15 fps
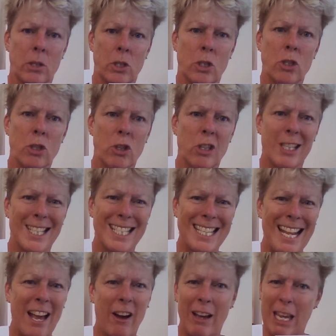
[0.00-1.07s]
to this
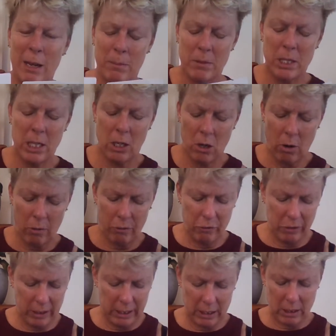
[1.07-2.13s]
now empty
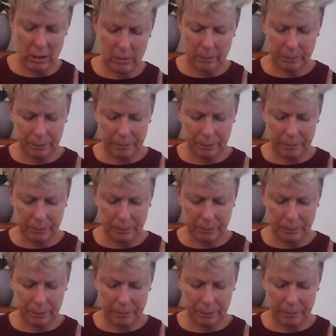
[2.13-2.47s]
conflict.